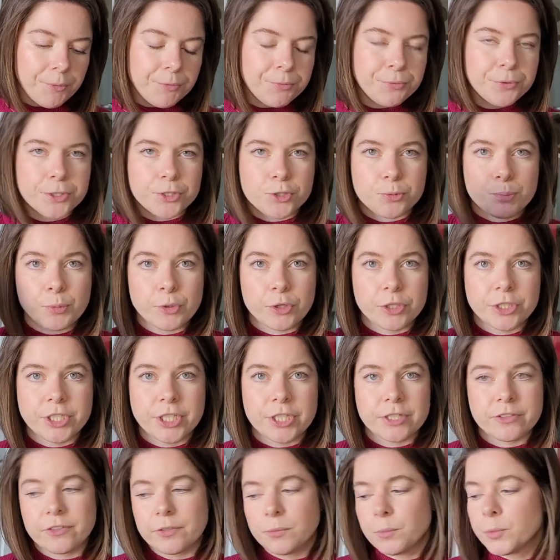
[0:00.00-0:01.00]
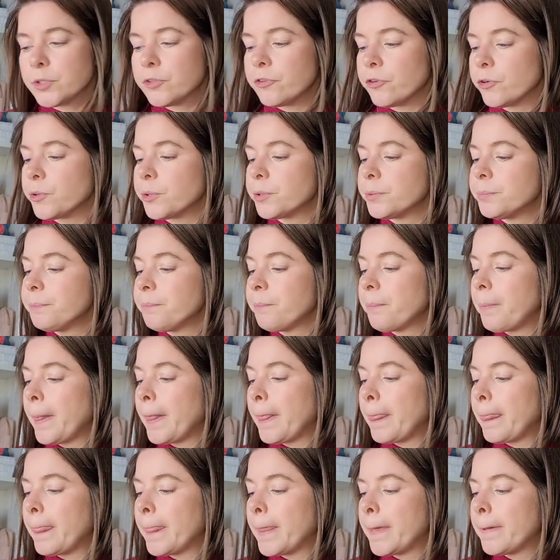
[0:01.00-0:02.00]
for this project in return.
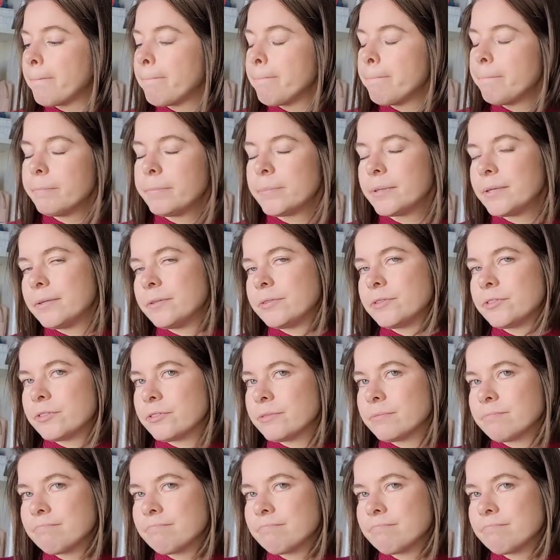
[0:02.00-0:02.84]
But